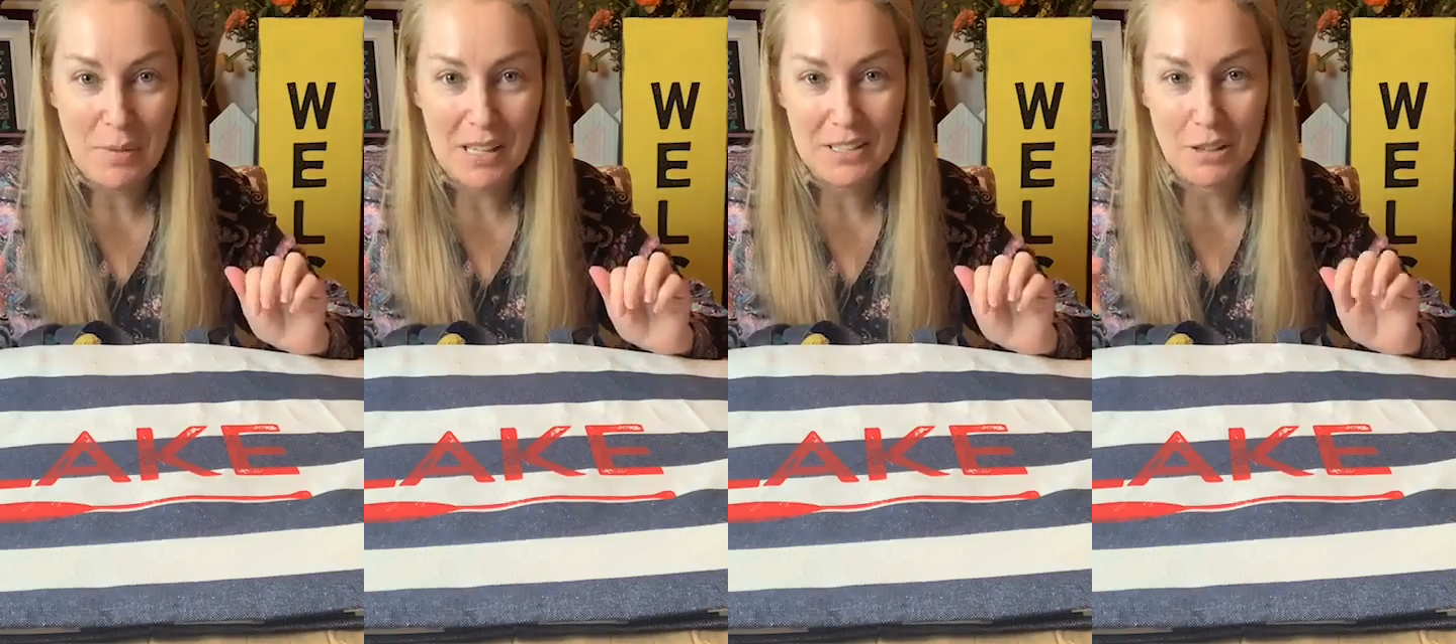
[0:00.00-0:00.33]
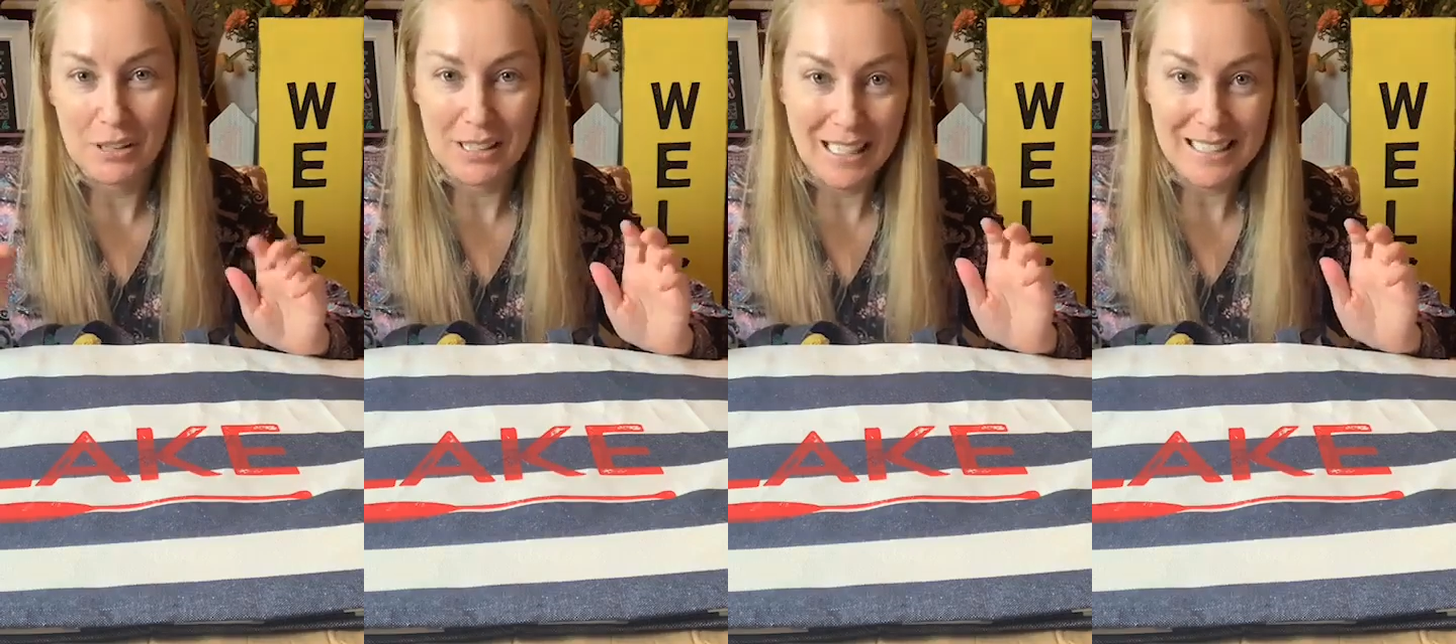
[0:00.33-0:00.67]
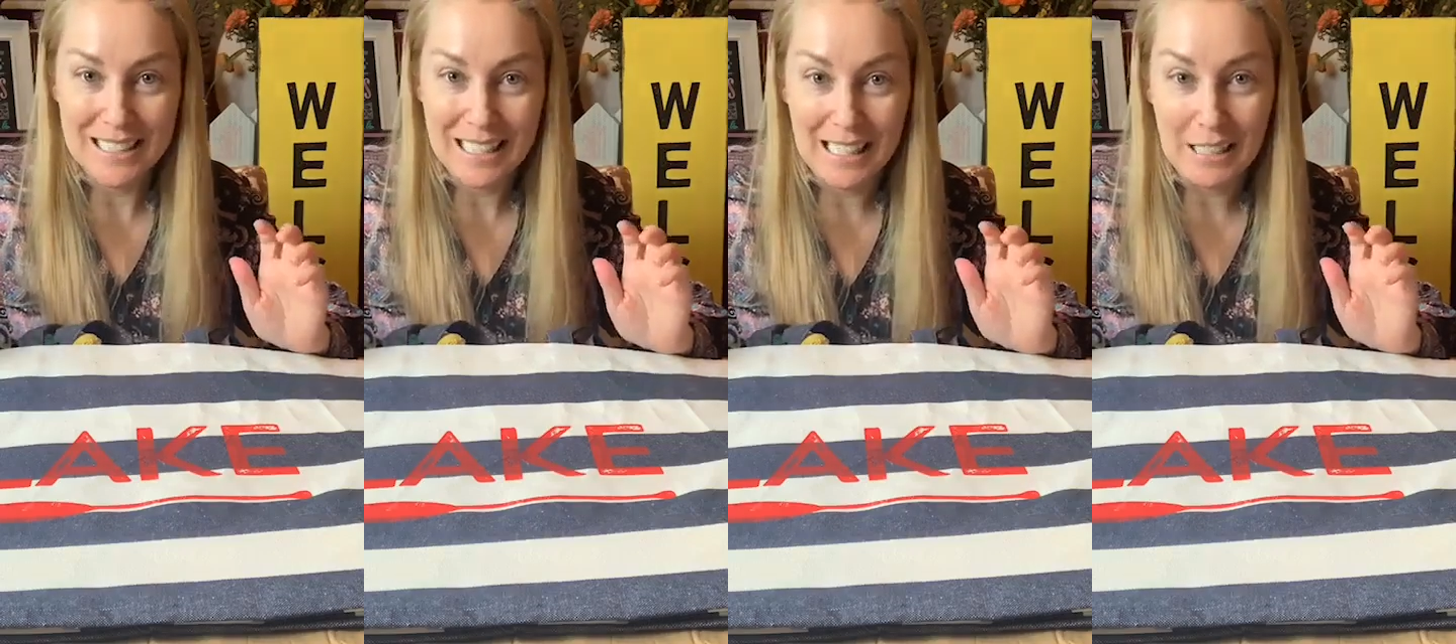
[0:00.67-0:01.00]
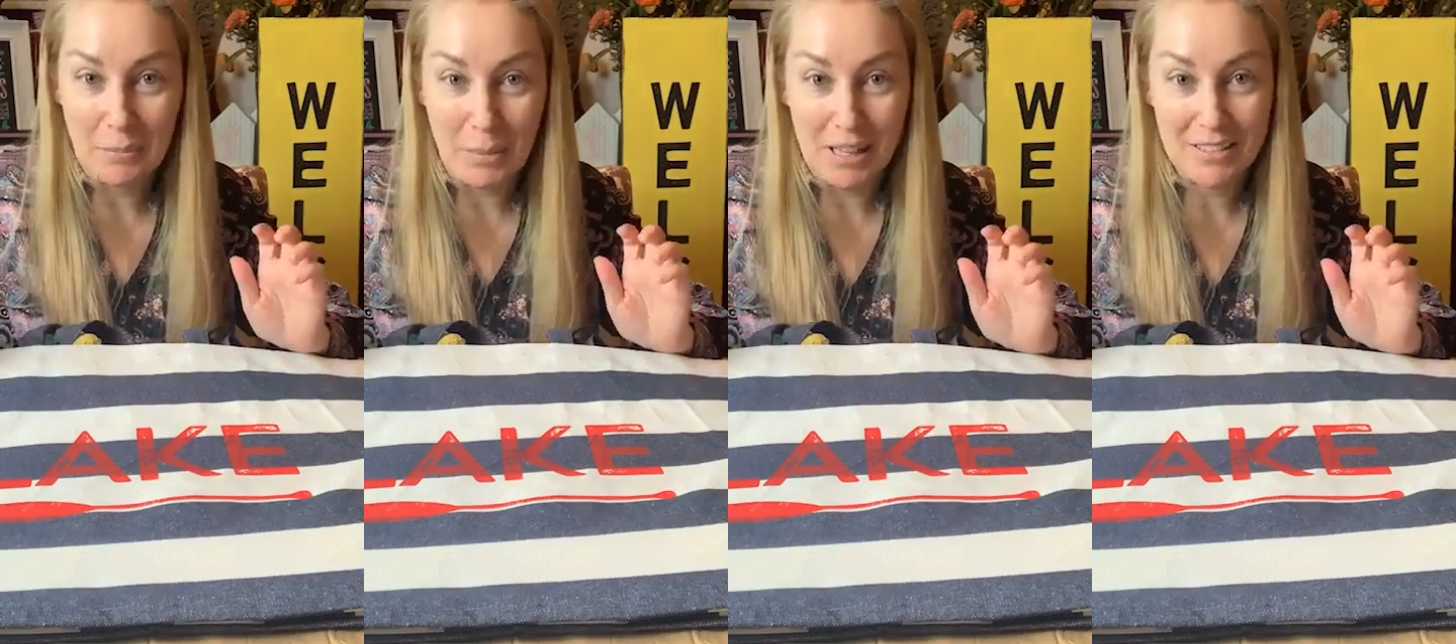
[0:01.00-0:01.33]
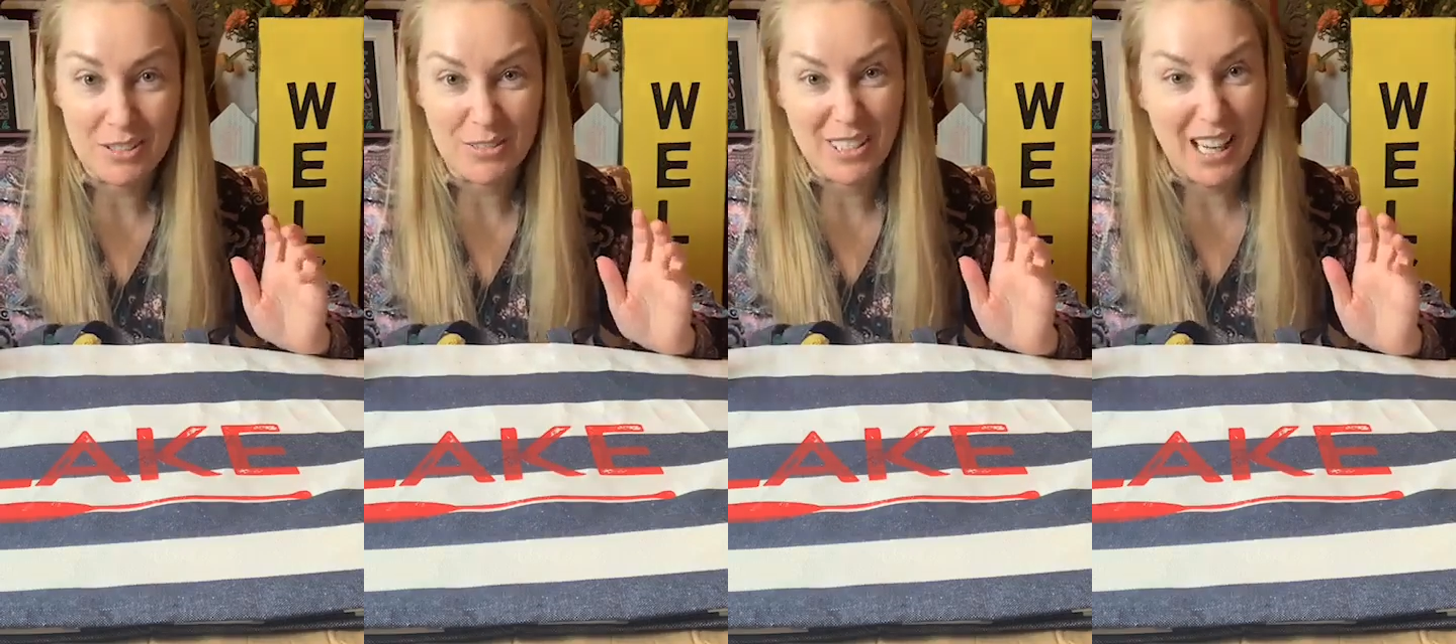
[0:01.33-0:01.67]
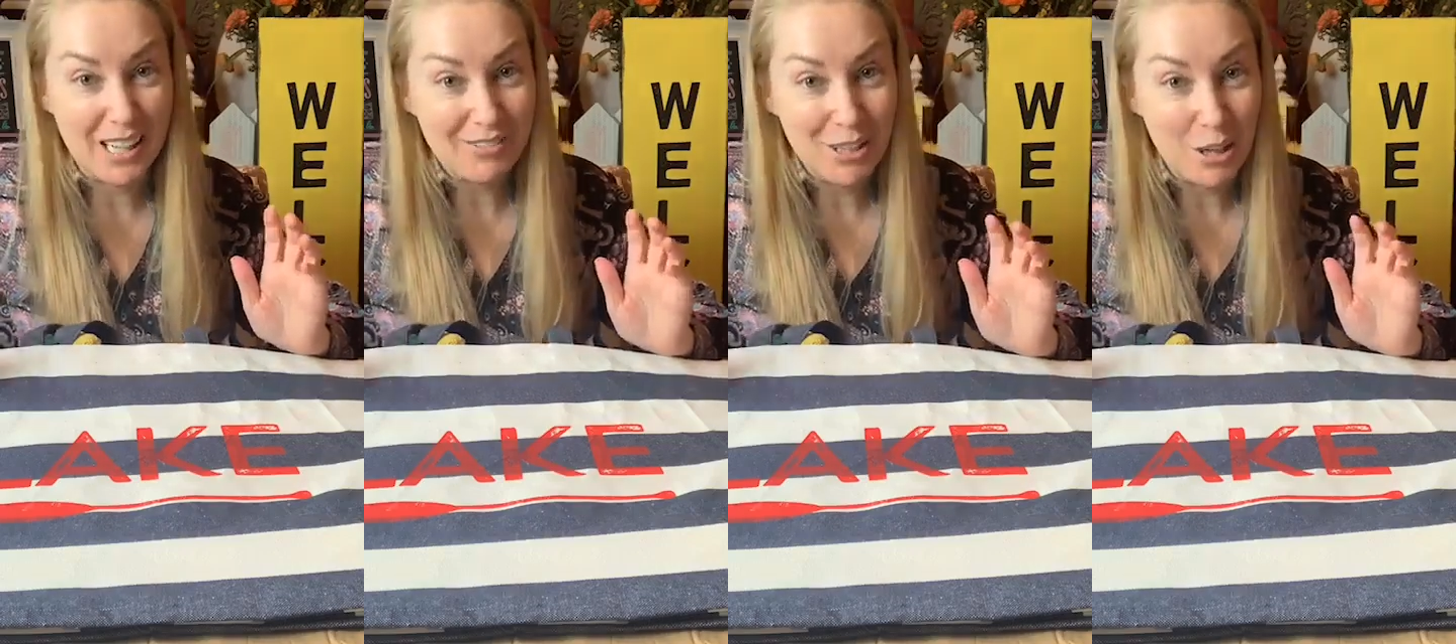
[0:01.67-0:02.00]
It's only $19.99 a month, so it's kind
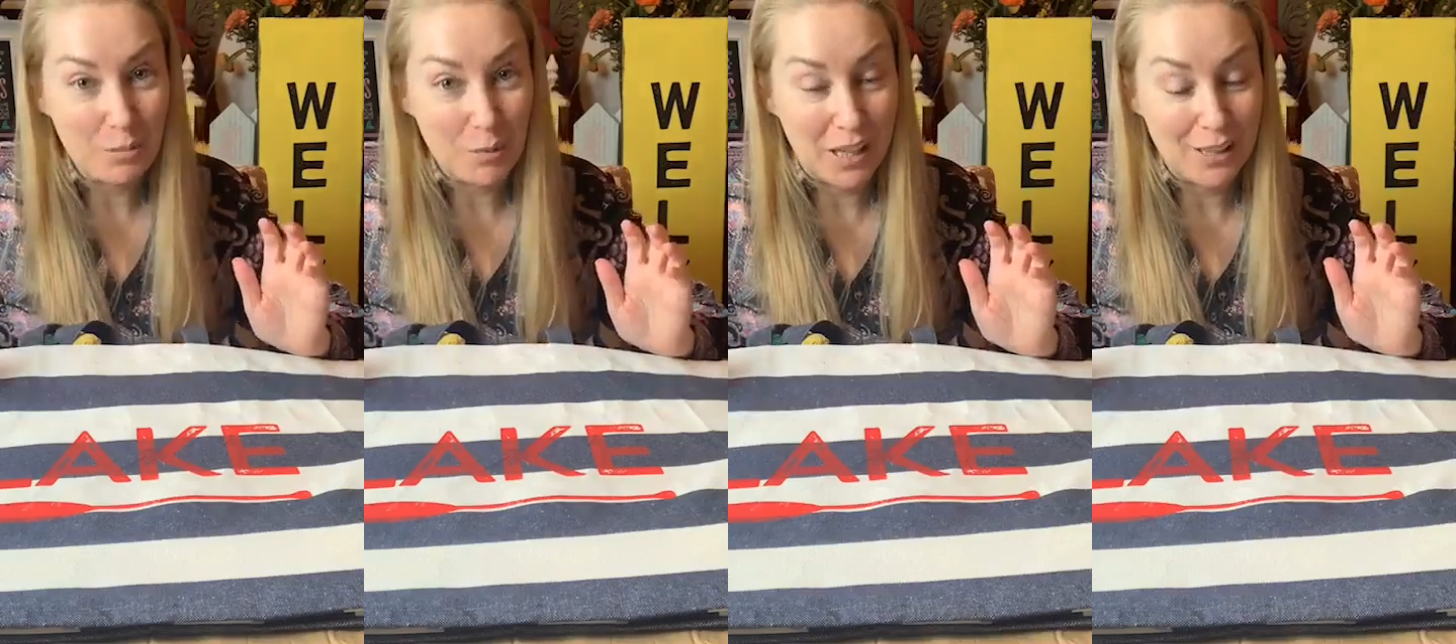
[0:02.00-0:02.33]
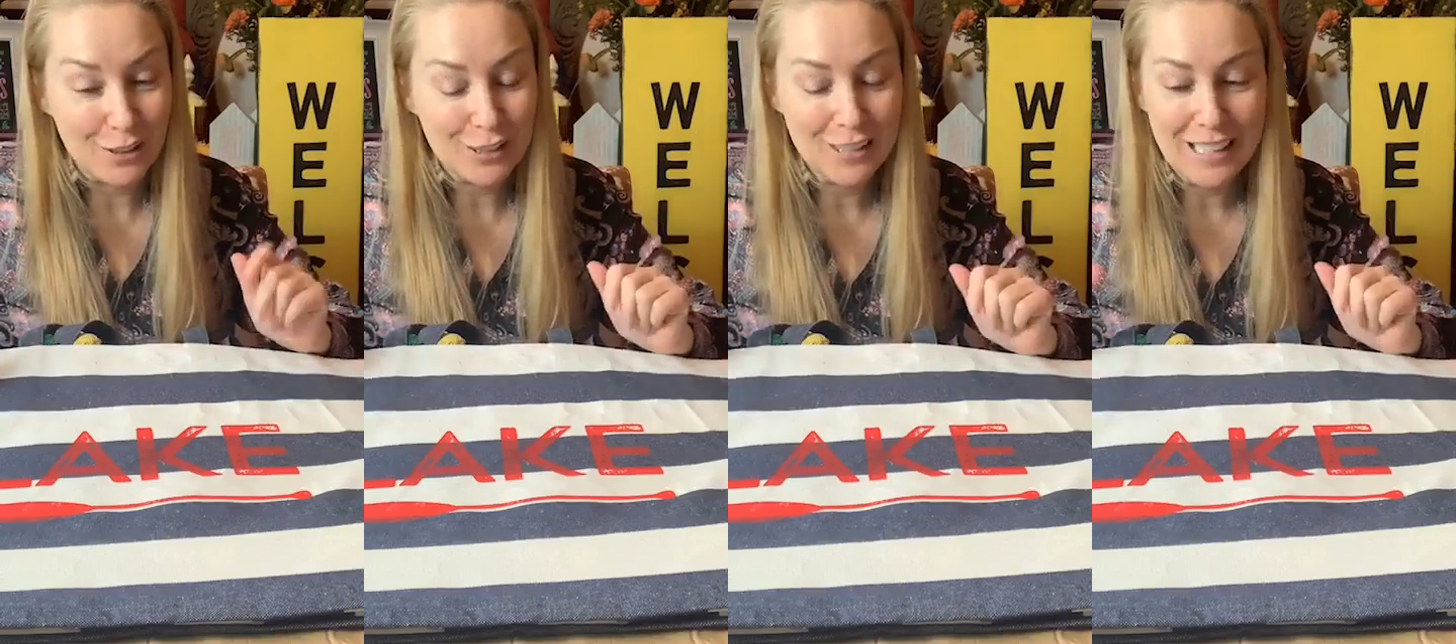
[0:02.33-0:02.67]
of a no-brainer.